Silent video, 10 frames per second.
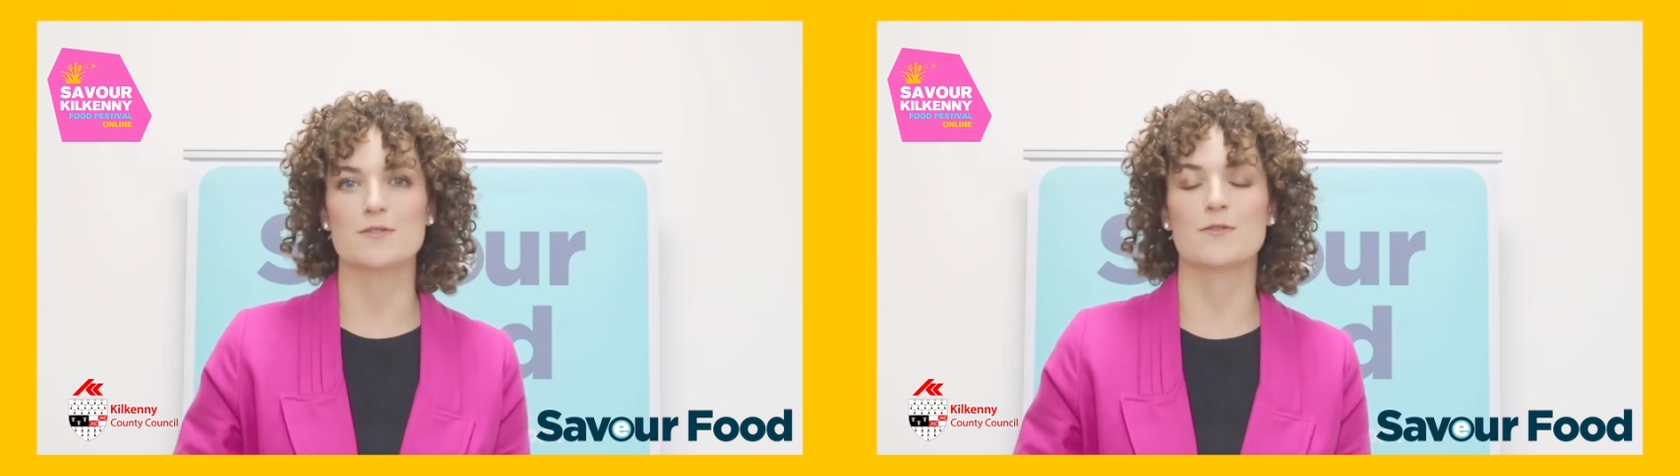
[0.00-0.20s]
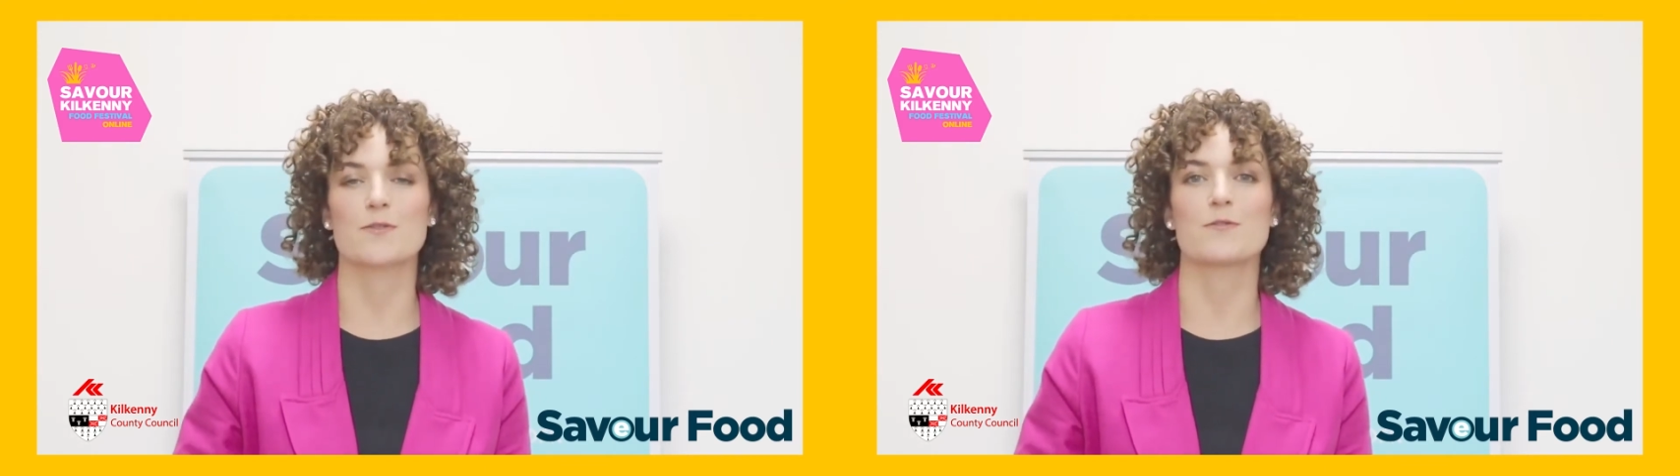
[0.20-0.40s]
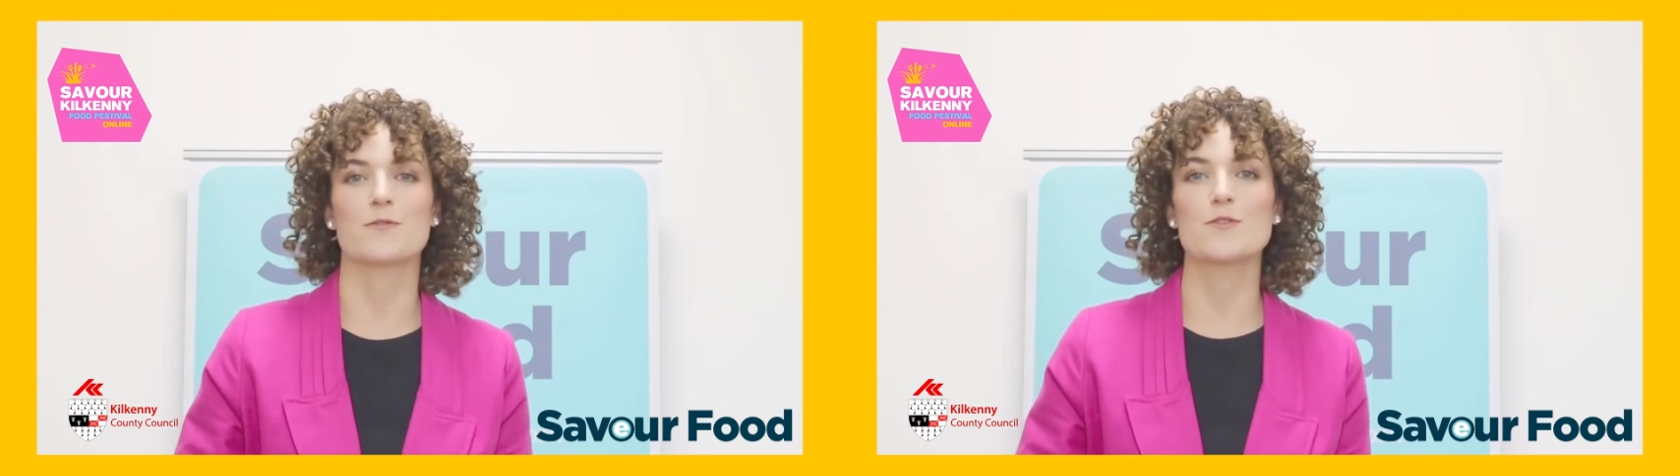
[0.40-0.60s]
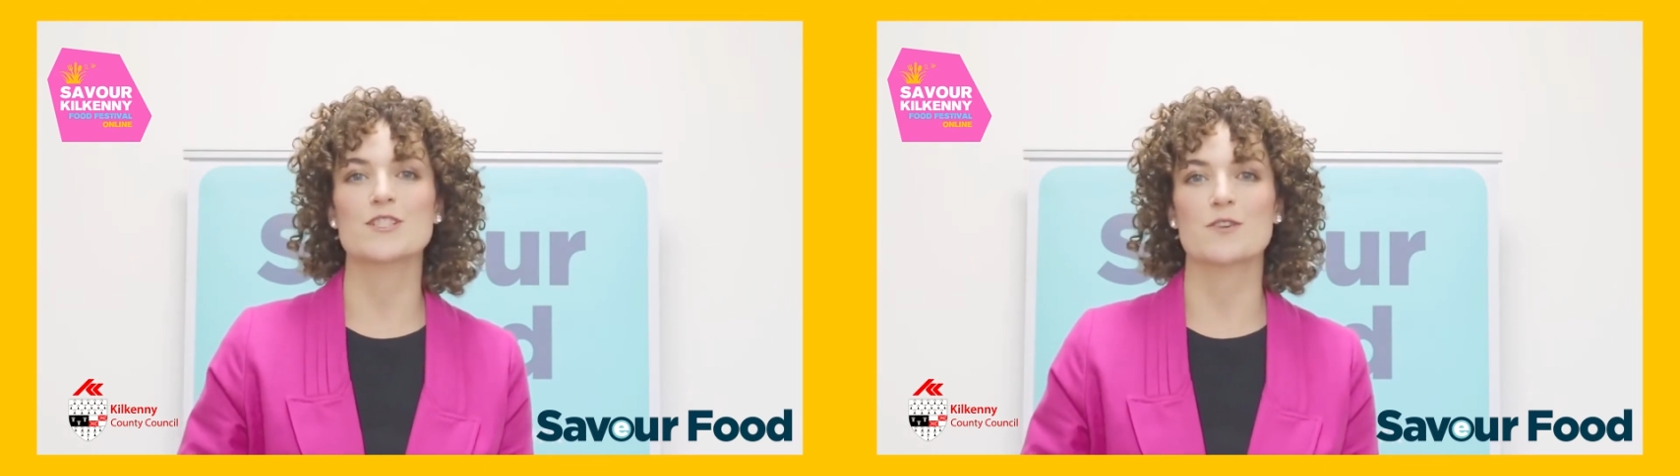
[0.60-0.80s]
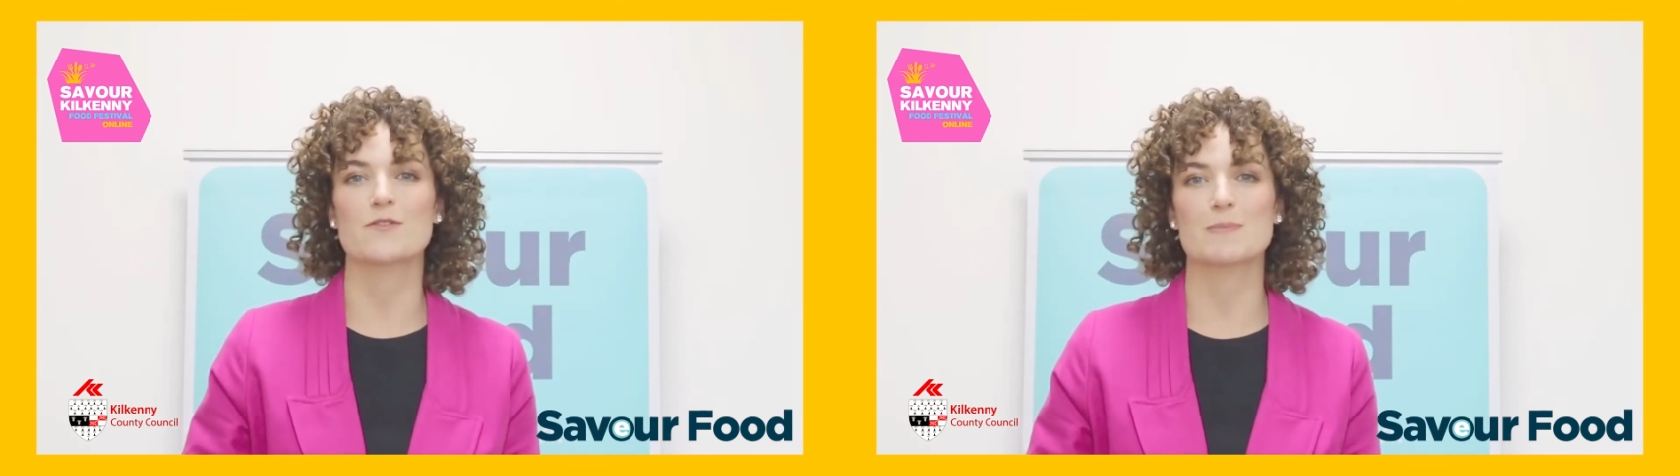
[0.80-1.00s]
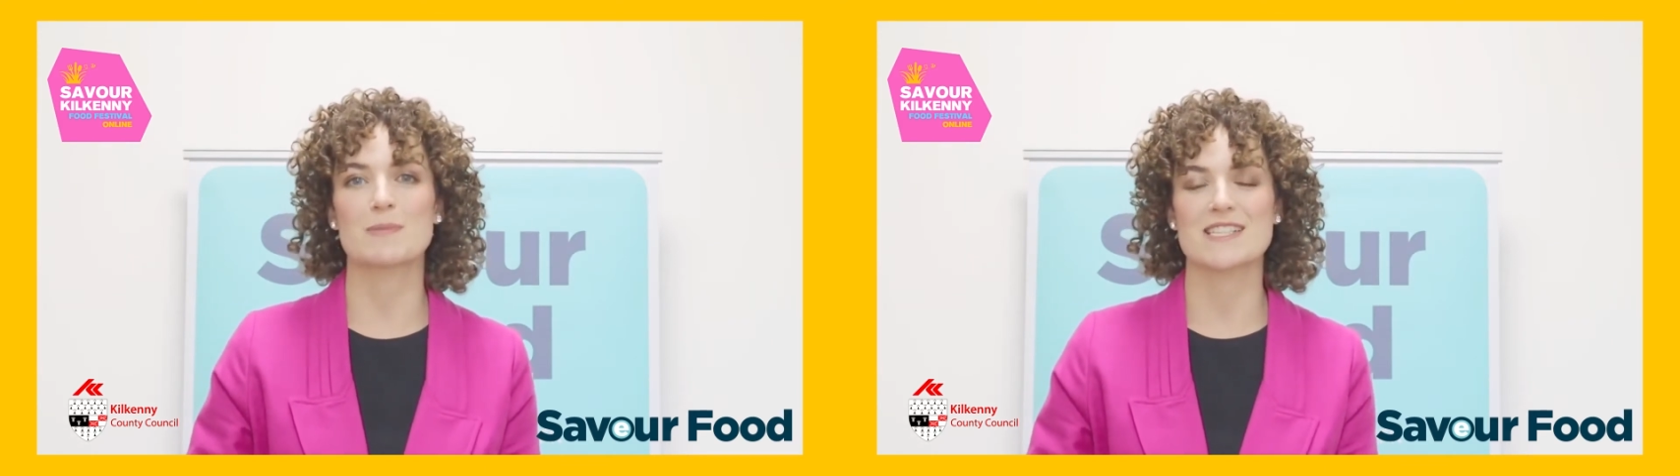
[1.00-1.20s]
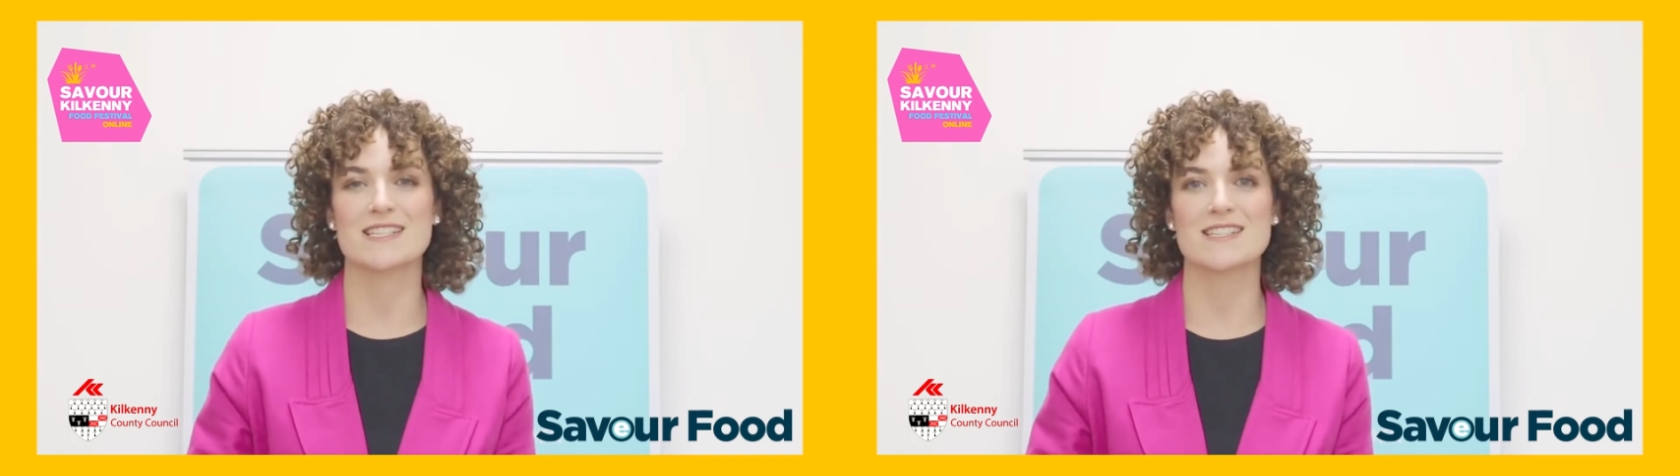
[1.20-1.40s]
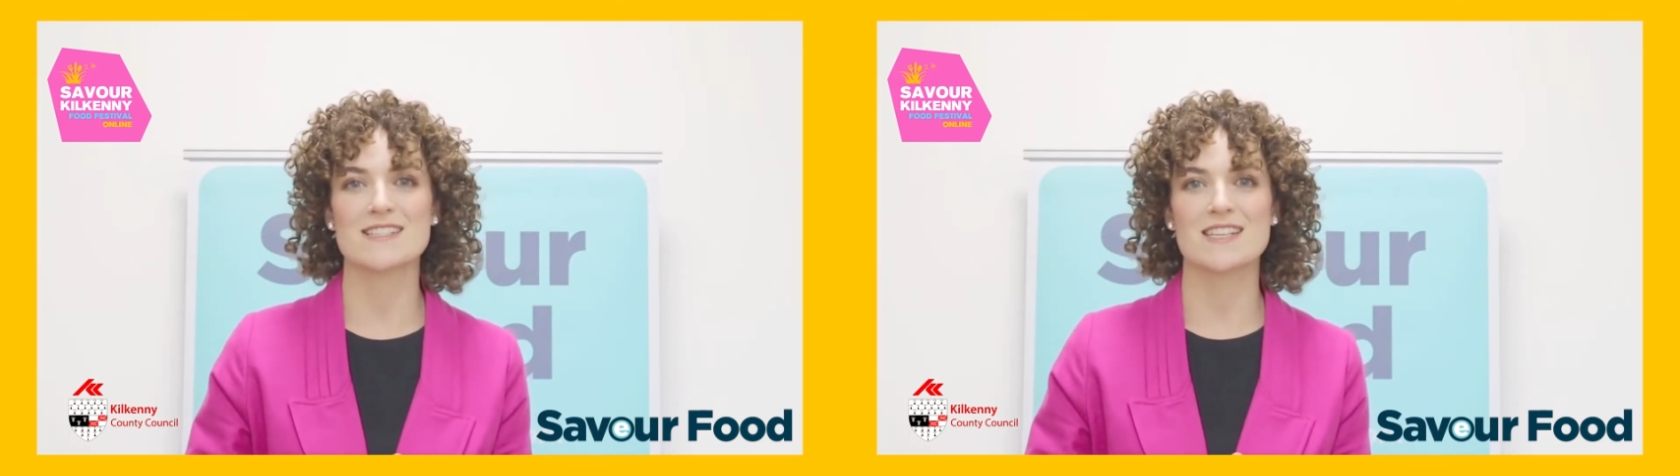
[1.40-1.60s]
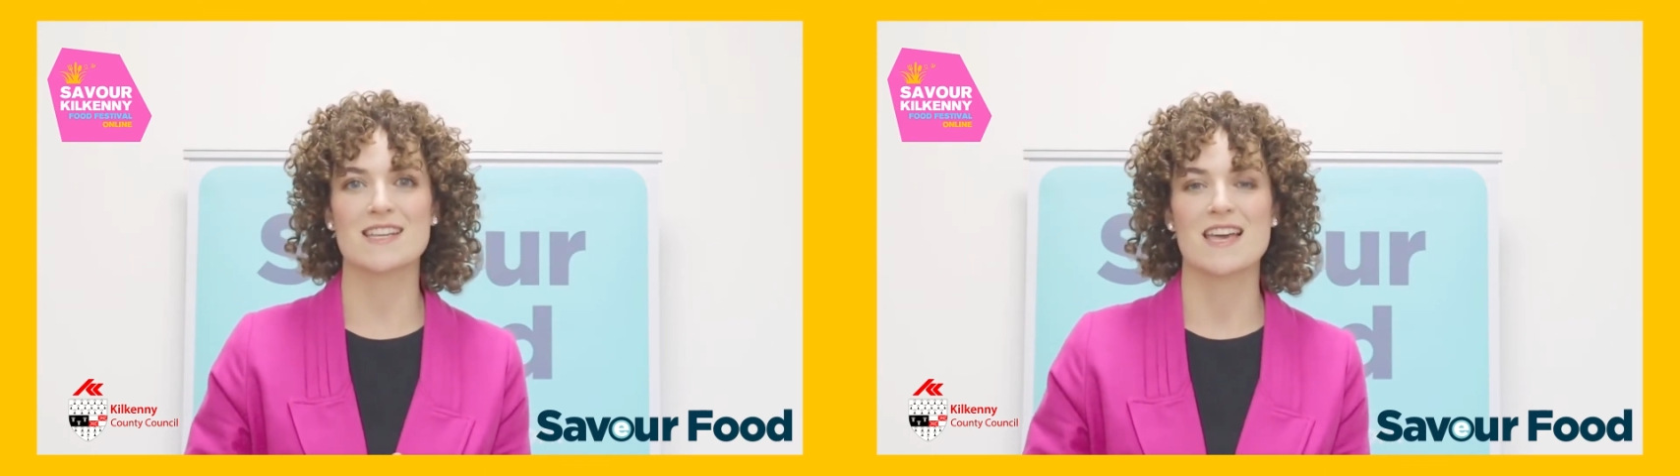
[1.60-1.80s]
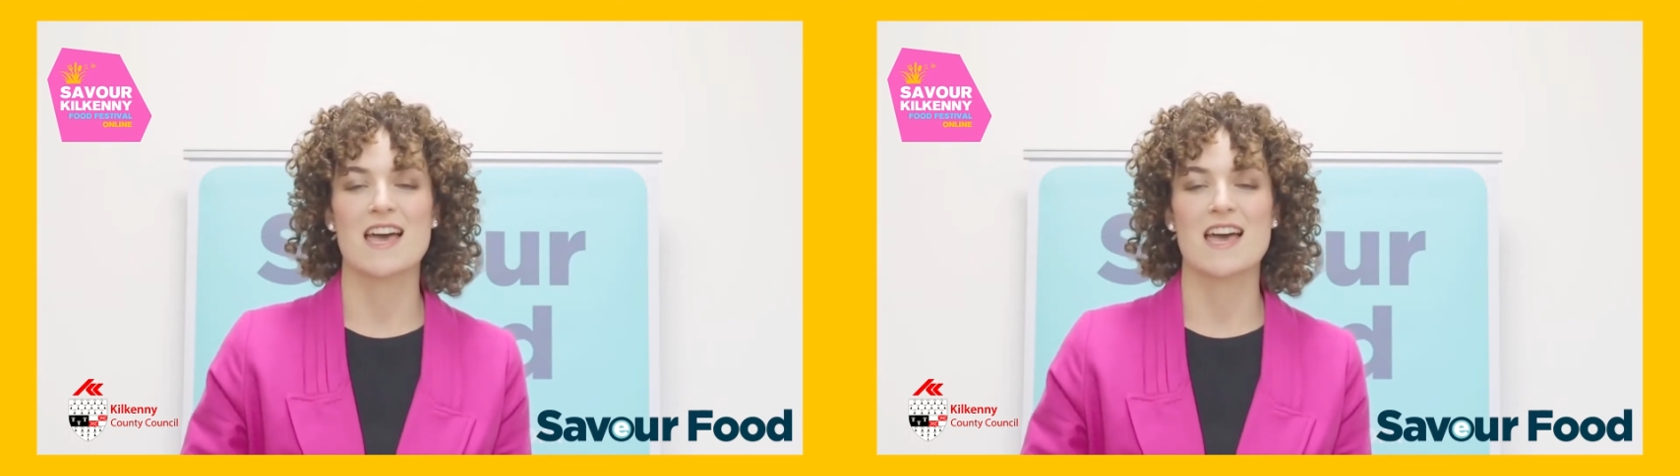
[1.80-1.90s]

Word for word: for food service businesses,